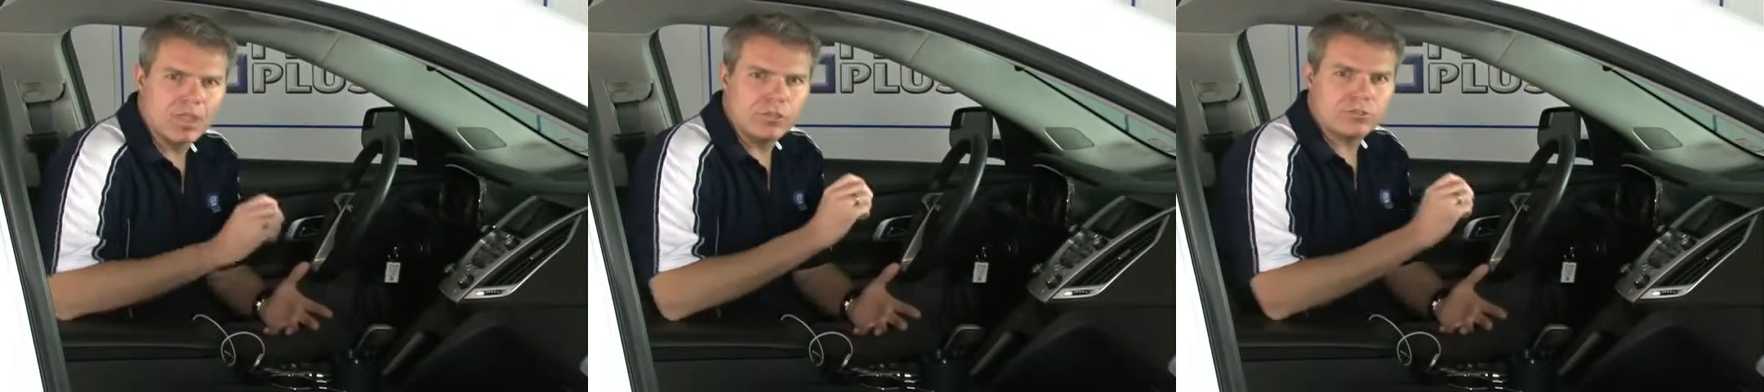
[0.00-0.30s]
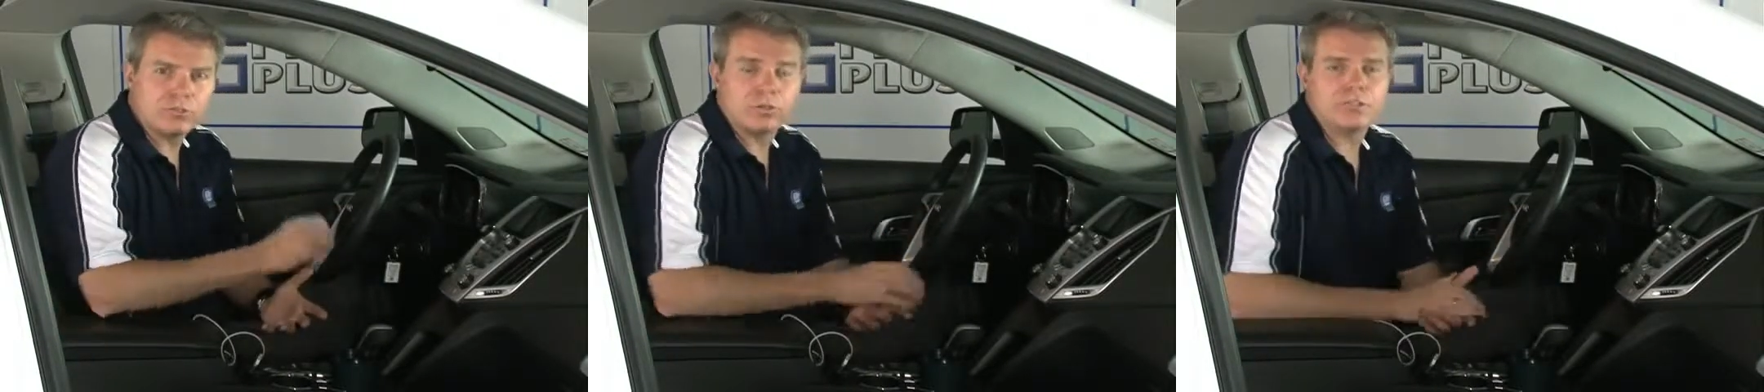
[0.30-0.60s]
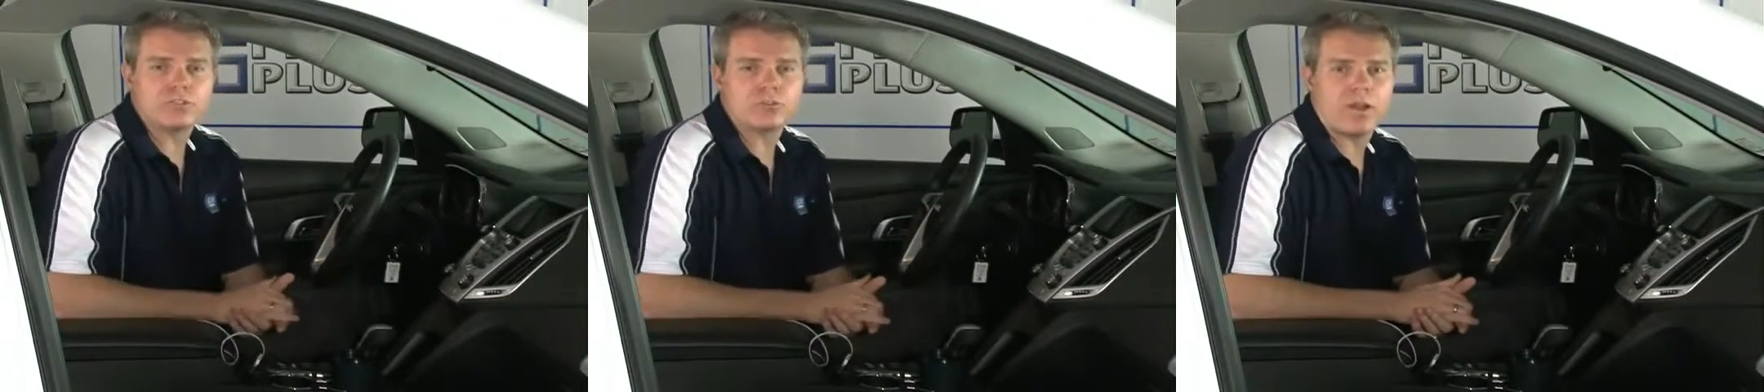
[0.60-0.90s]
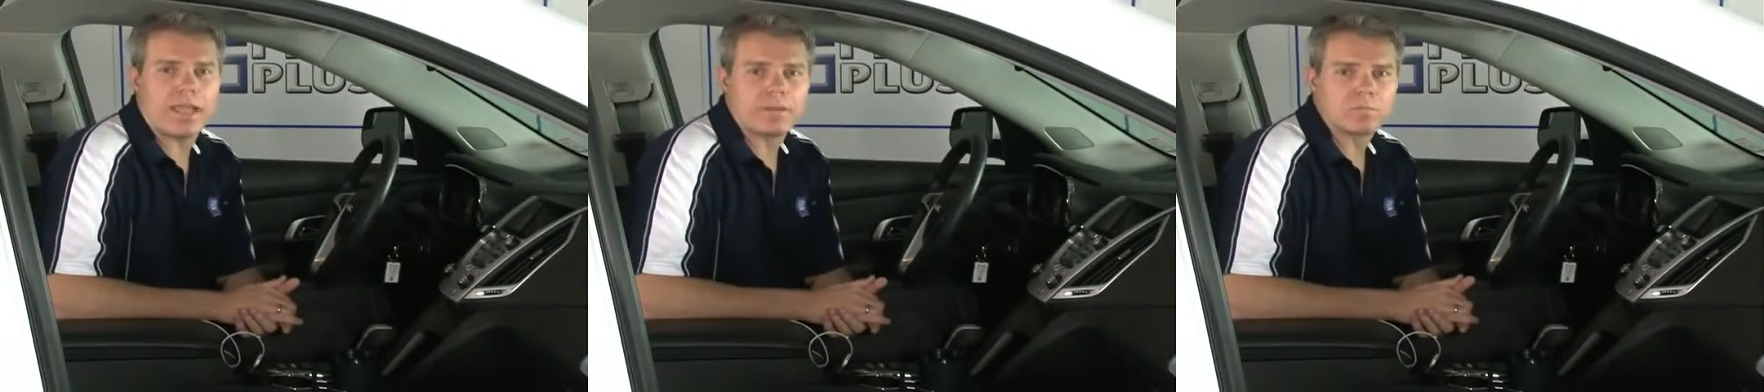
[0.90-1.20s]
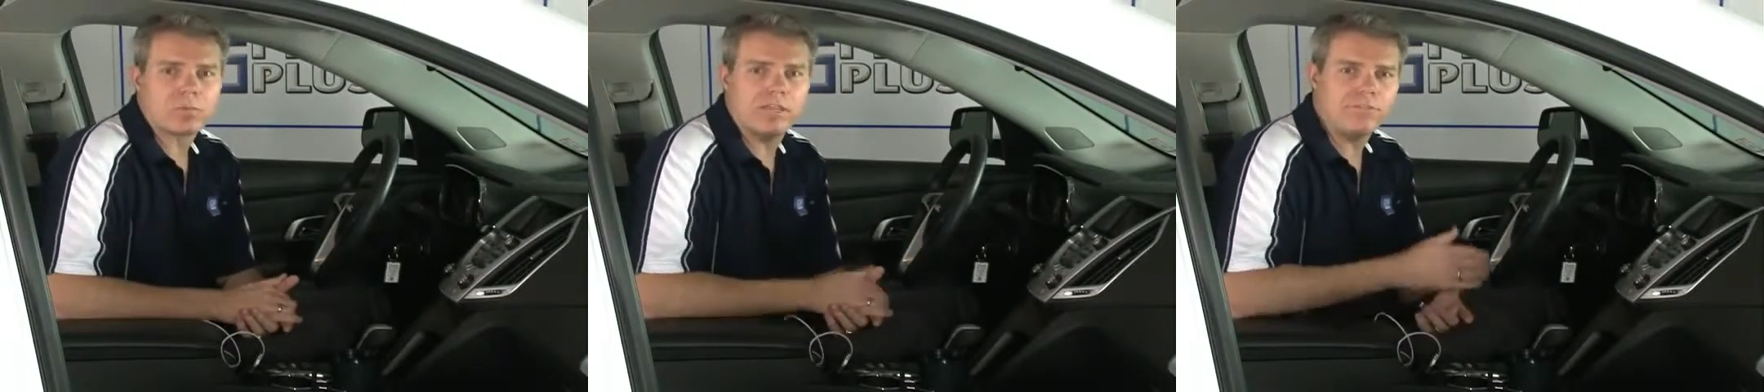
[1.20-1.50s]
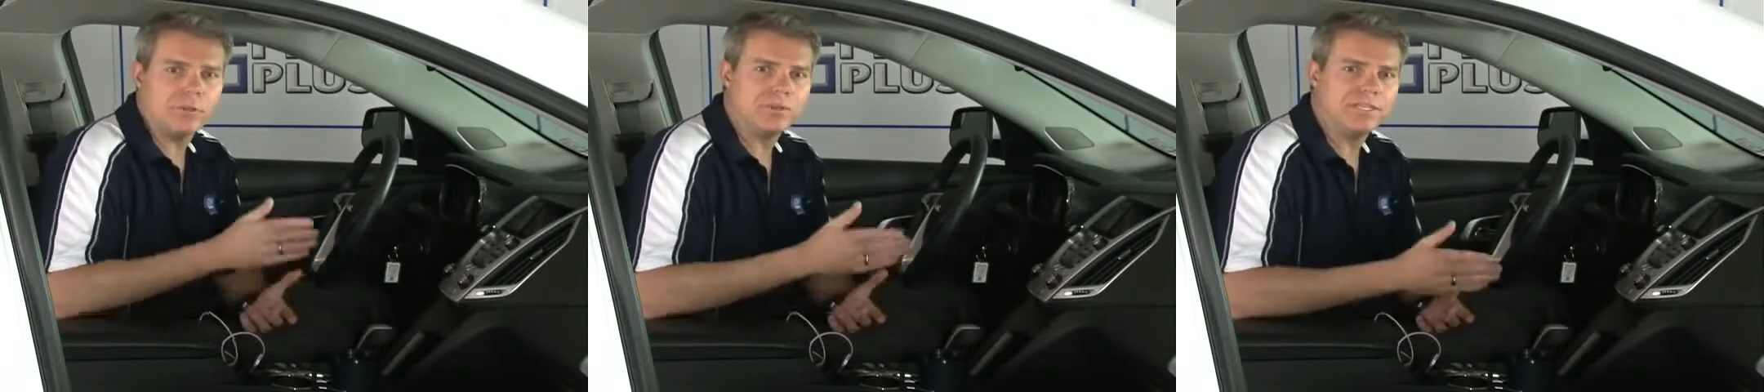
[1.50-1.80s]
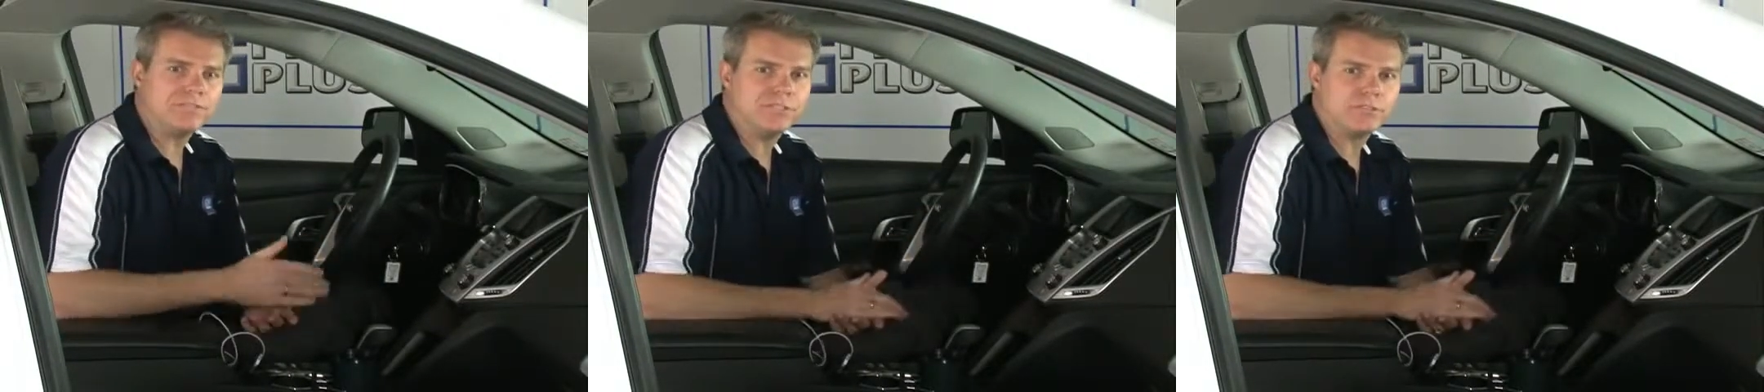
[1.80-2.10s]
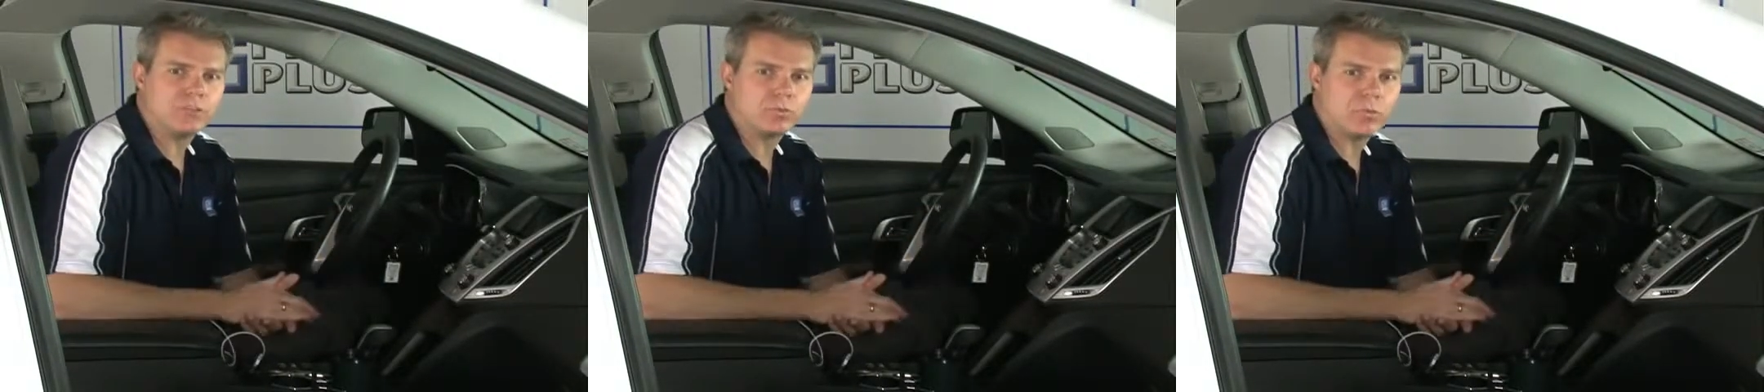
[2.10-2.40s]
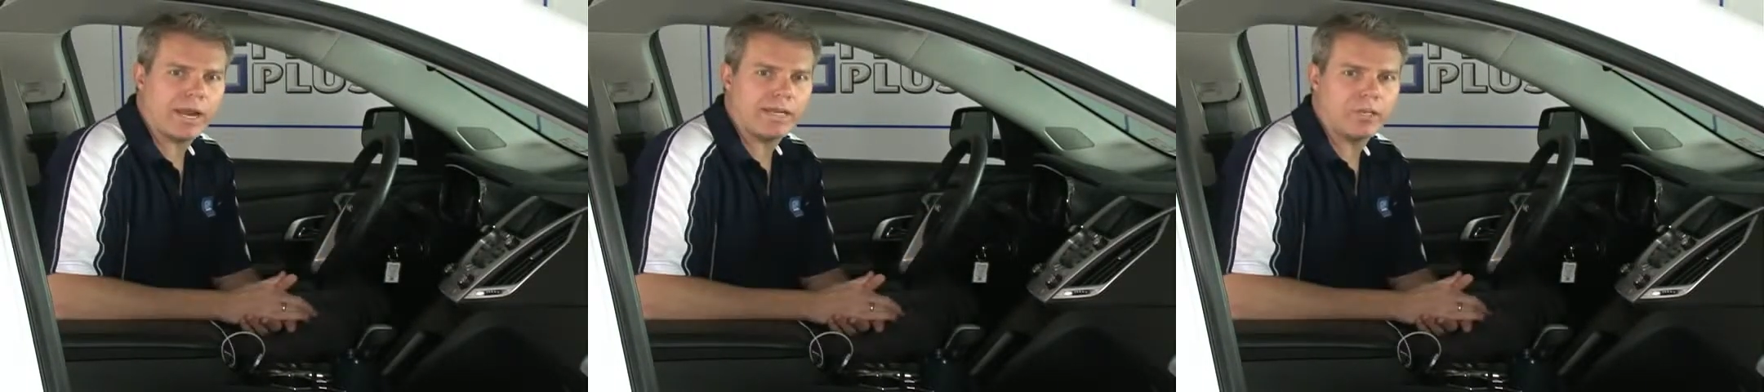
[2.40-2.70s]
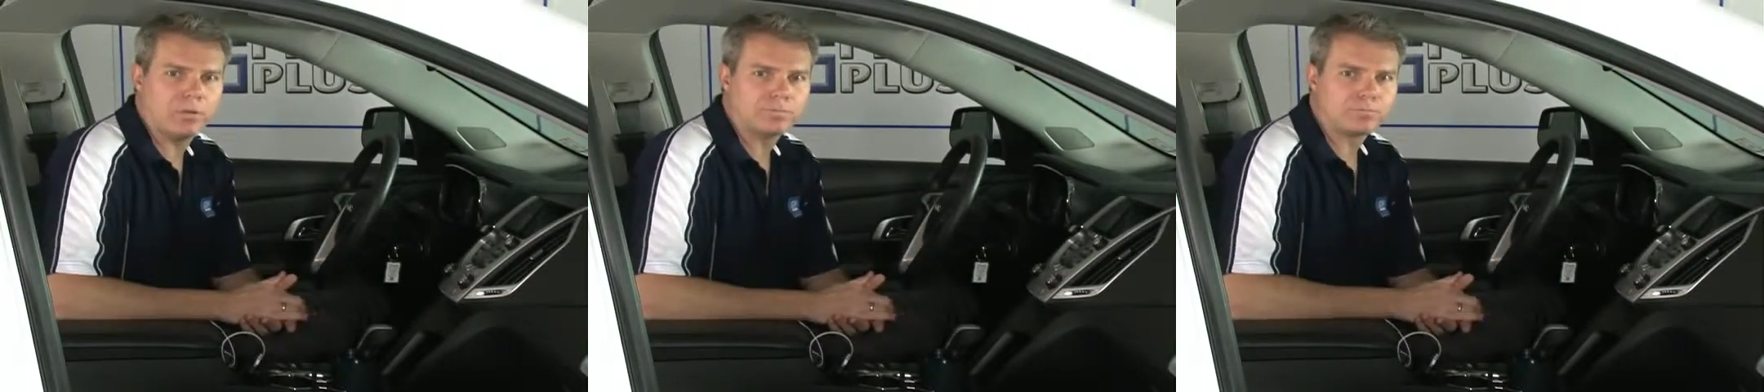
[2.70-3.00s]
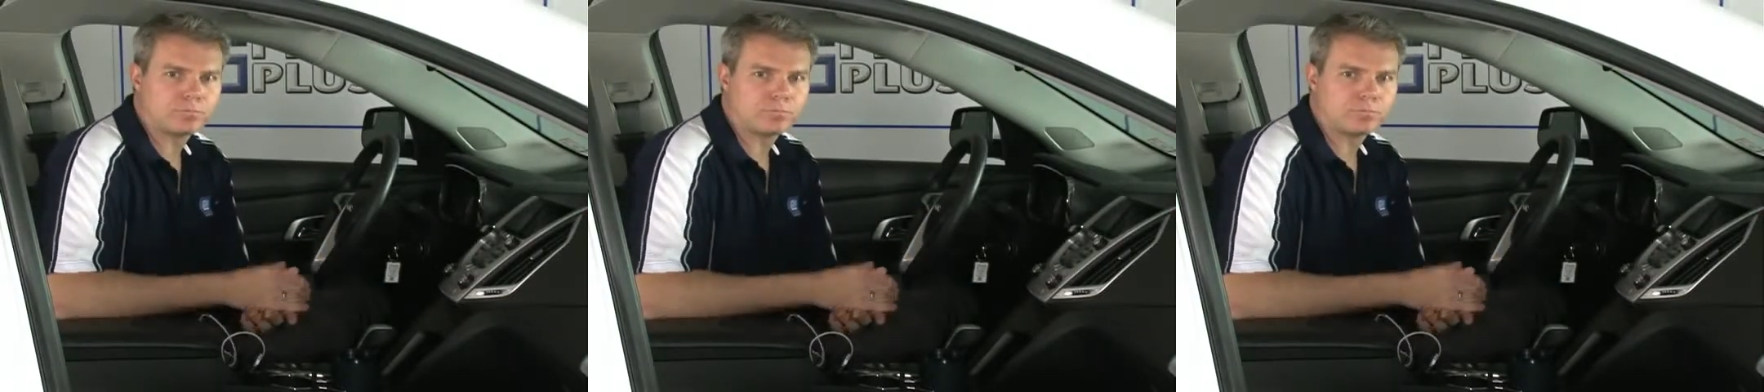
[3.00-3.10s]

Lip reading: You should really try it. If you were listening to the radio,